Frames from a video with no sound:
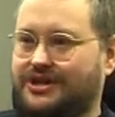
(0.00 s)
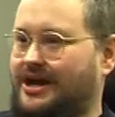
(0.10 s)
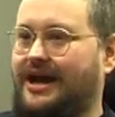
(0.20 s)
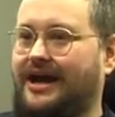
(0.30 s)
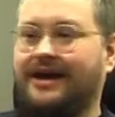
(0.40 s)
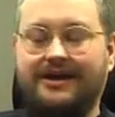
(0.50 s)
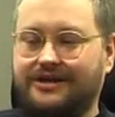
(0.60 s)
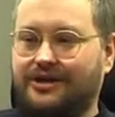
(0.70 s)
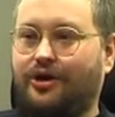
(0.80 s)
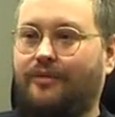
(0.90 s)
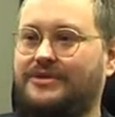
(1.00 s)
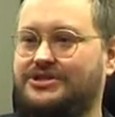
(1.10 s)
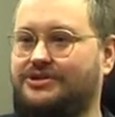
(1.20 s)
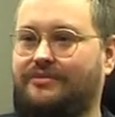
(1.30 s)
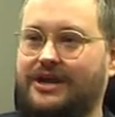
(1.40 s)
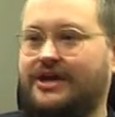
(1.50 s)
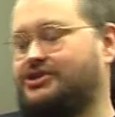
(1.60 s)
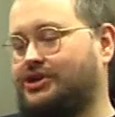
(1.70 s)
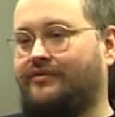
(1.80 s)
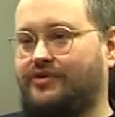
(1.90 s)
the communist
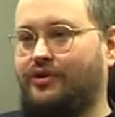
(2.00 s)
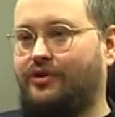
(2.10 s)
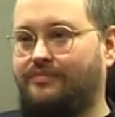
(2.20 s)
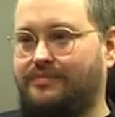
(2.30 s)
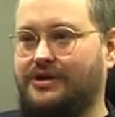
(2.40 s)
domination of Europe.